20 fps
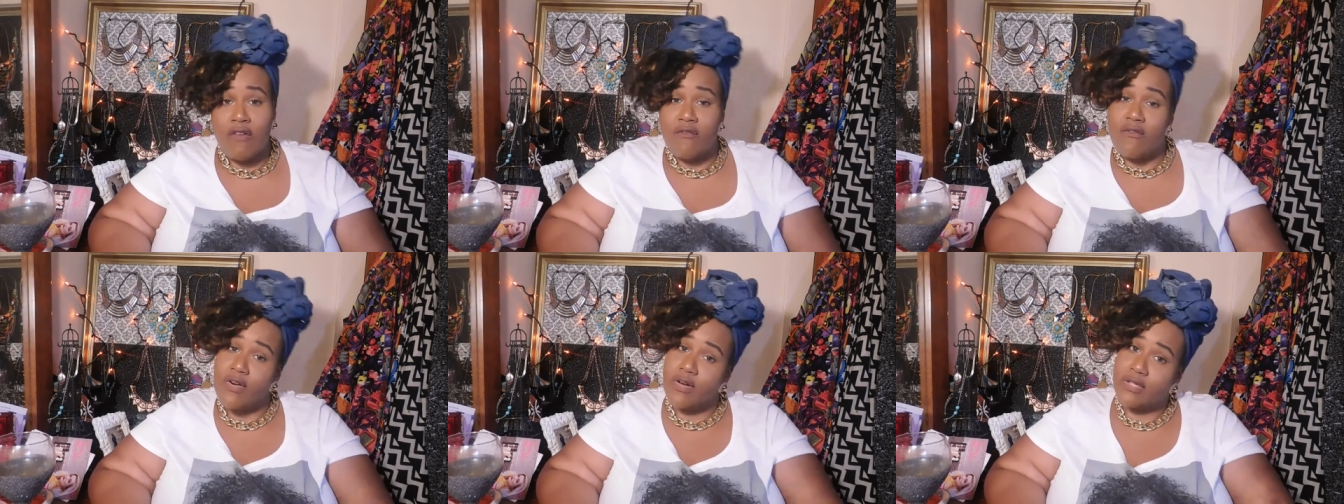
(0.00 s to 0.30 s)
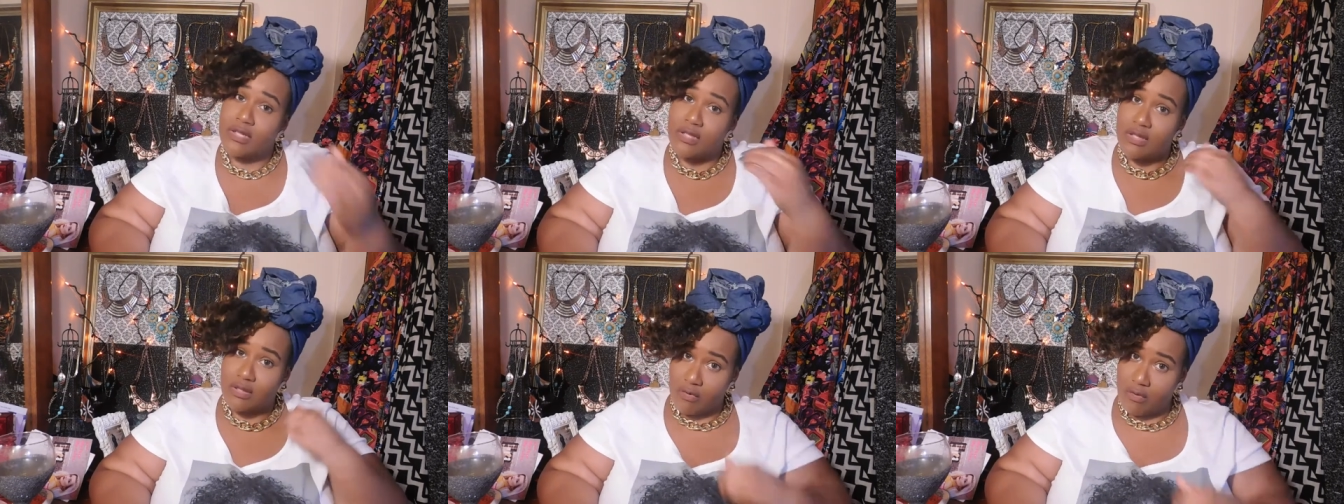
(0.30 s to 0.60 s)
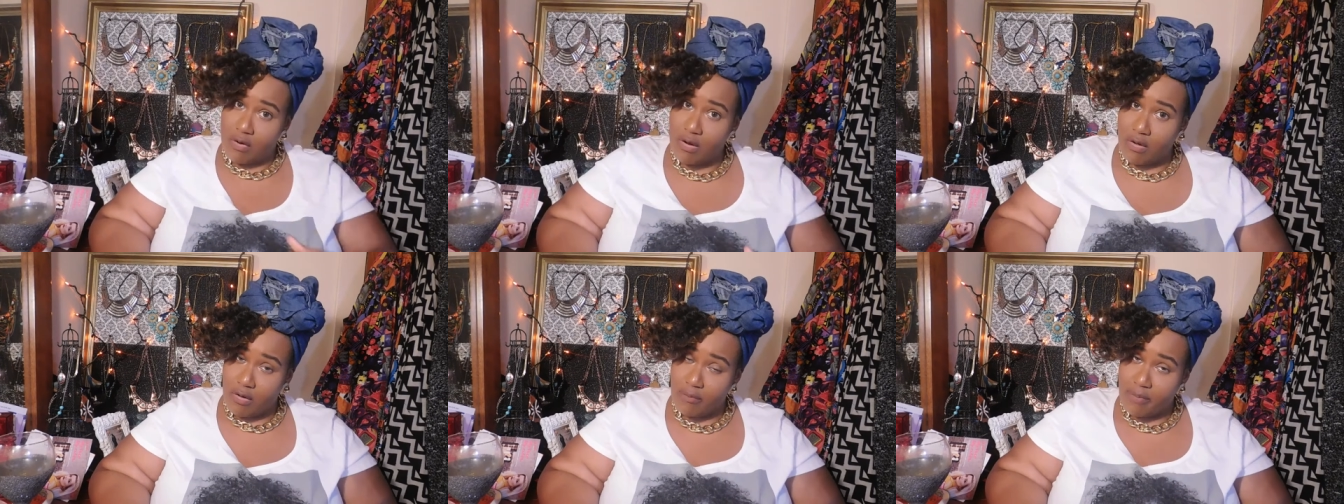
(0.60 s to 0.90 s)
Versus throwing
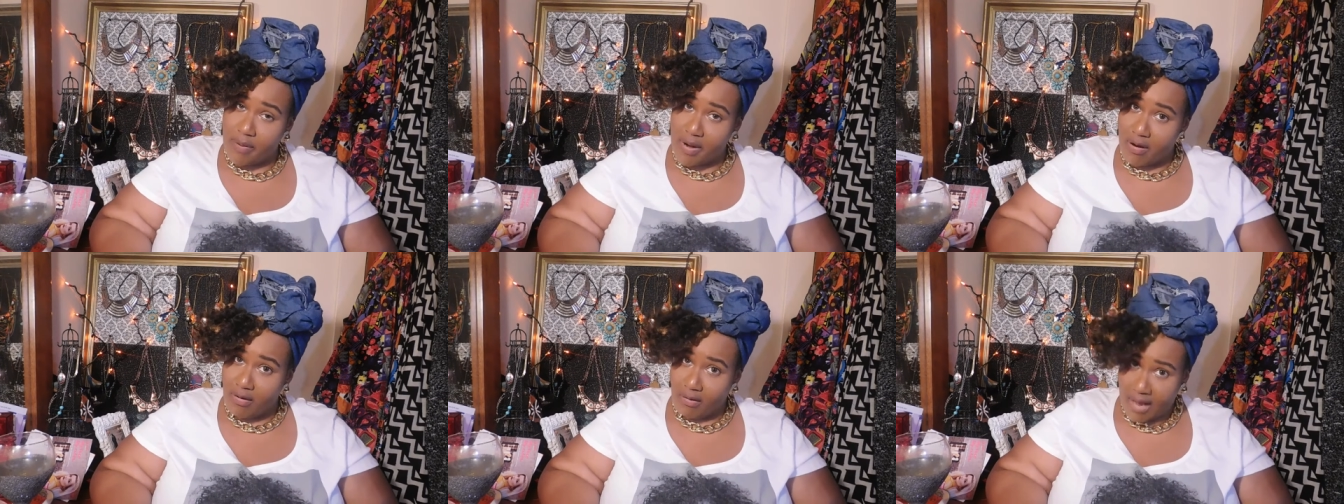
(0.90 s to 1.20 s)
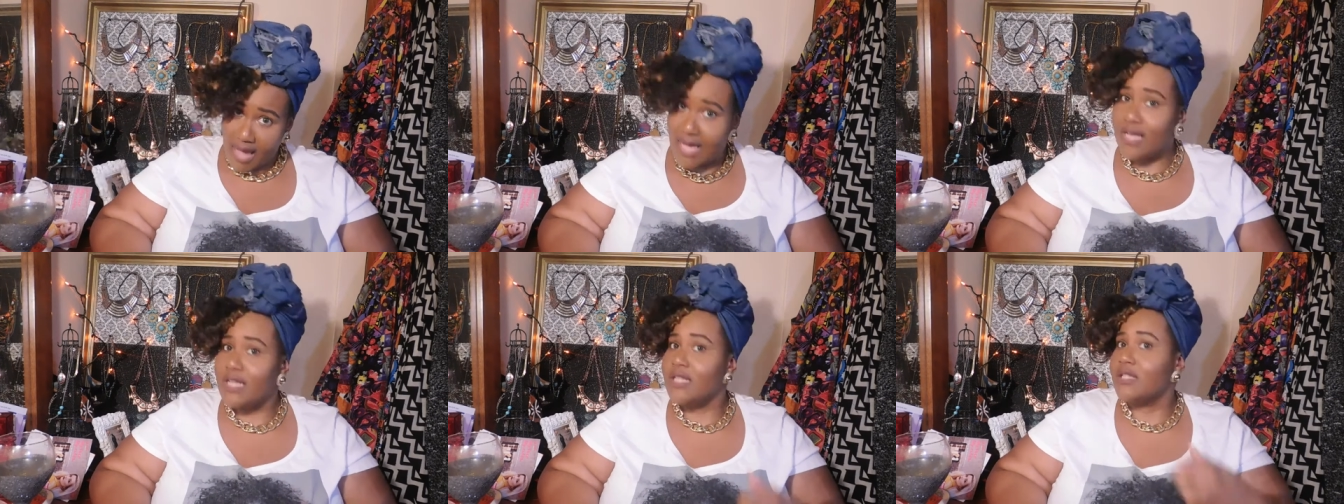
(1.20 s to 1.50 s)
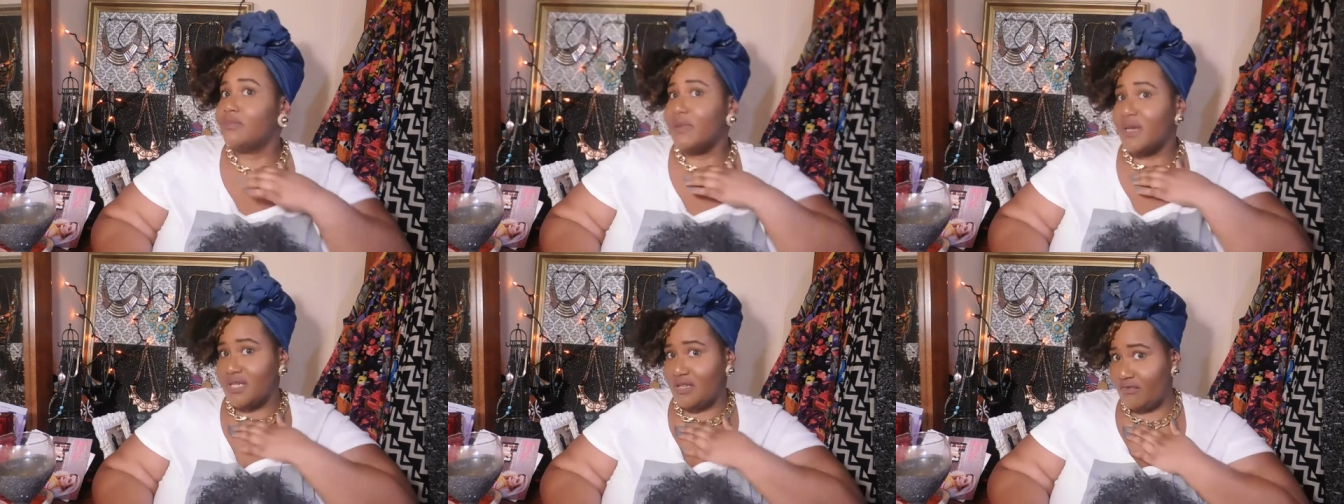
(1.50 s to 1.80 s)
on a pair of leggings,
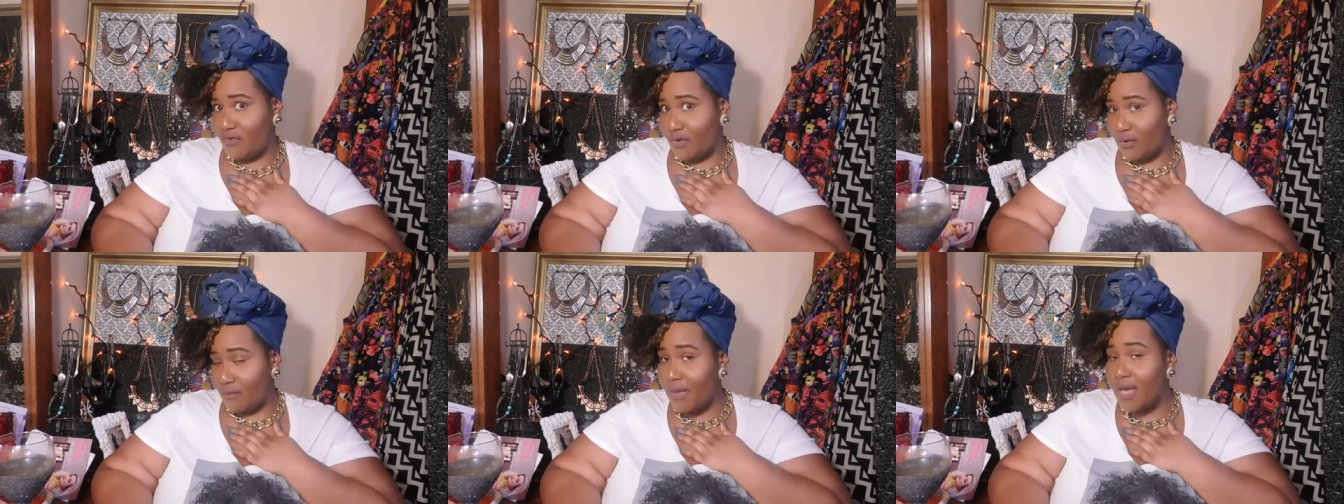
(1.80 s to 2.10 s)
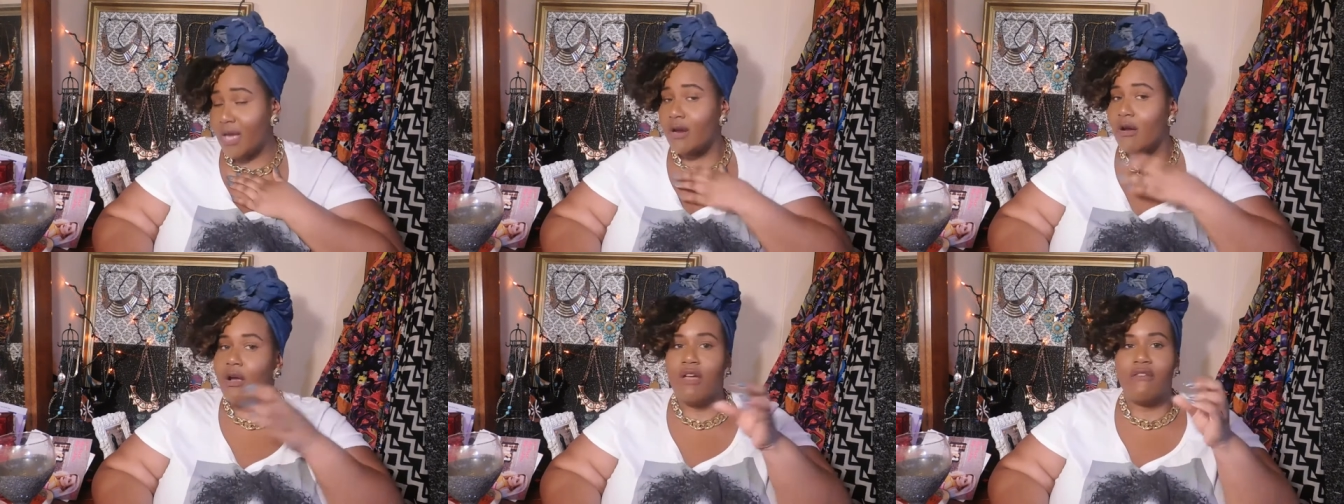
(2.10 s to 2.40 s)
especially for a big girl.